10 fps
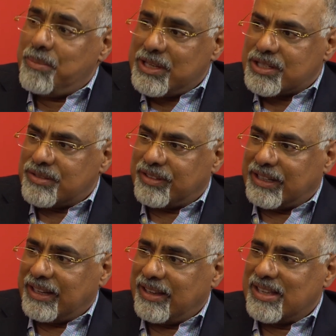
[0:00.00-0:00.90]

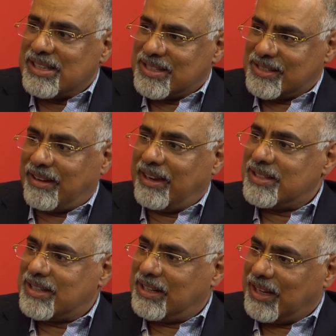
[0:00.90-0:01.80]
demystify
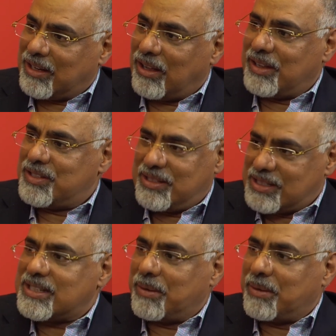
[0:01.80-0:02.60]
science and technology, the